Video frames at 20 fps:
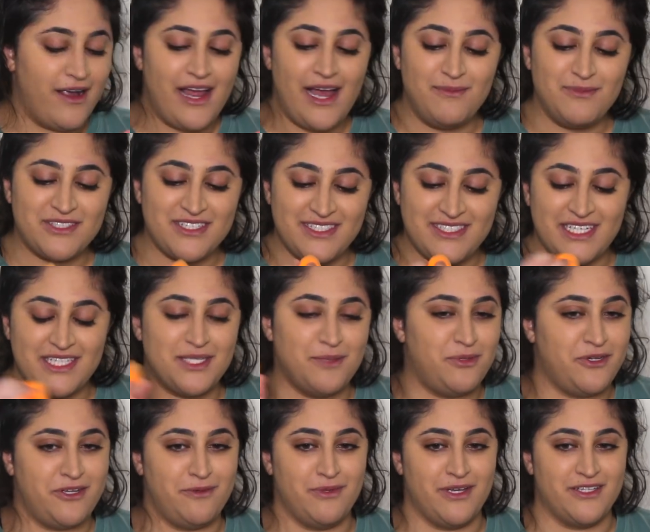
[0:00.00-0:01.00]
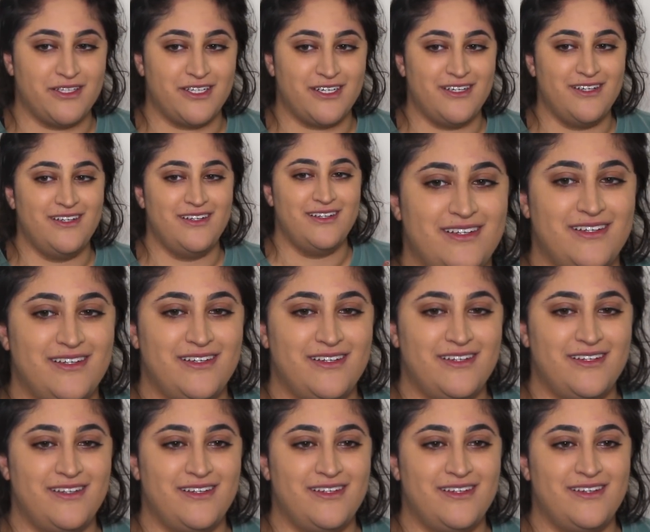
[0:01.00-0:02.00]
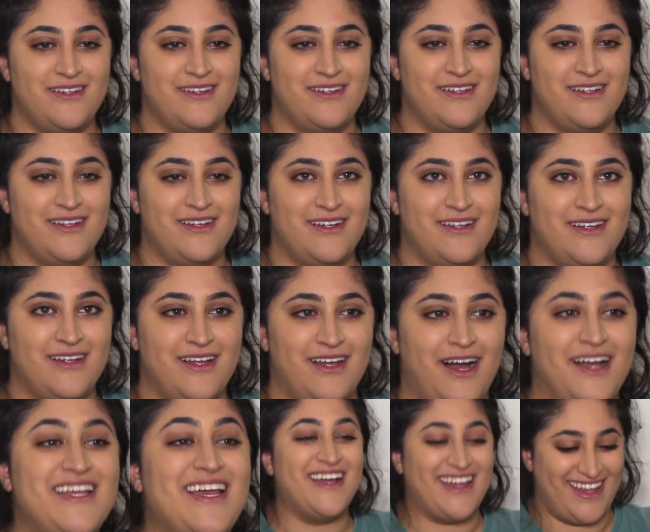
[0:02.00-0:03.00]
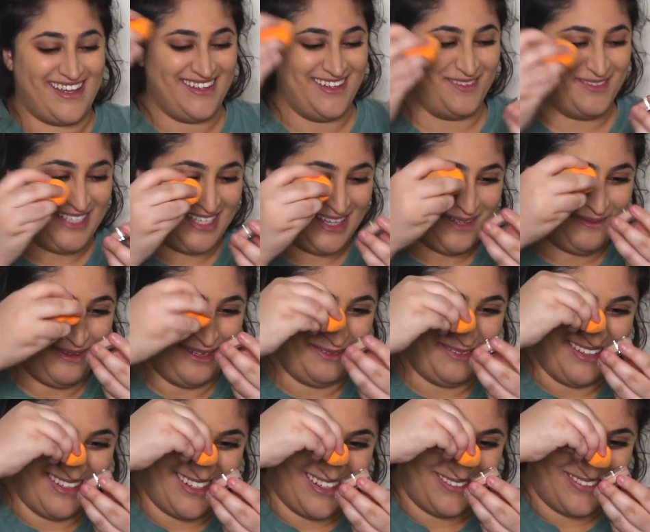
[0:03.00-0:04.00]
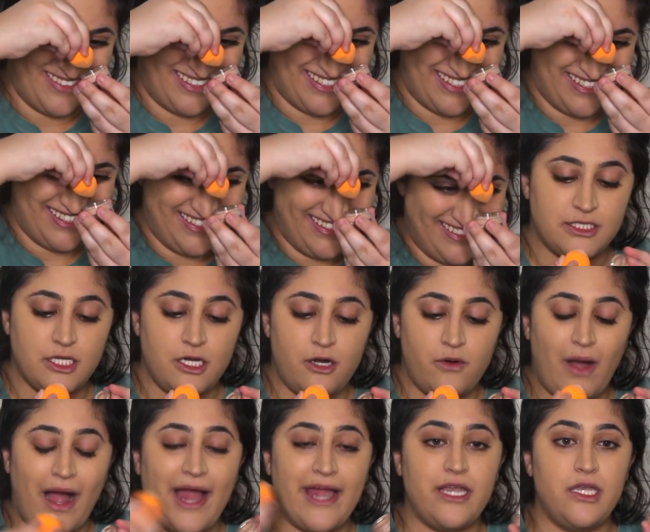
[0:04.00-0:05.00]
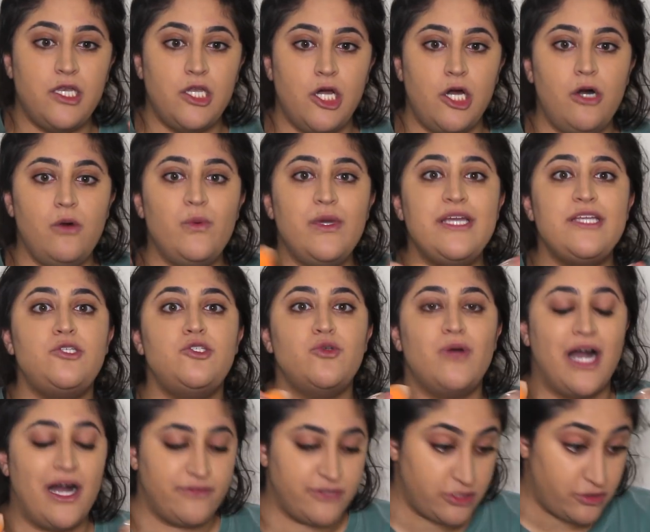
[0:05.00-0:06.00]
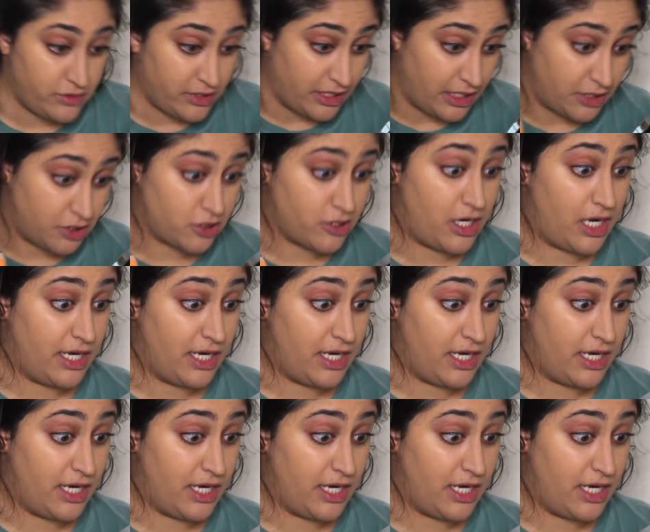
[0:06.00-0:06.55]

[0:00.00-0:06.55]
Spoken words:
Okay, I'm just gonna take the beauty blender. Yeah, okay, I'm gonna take the beauty blender. I'm just gonna. So I know we do have to do the under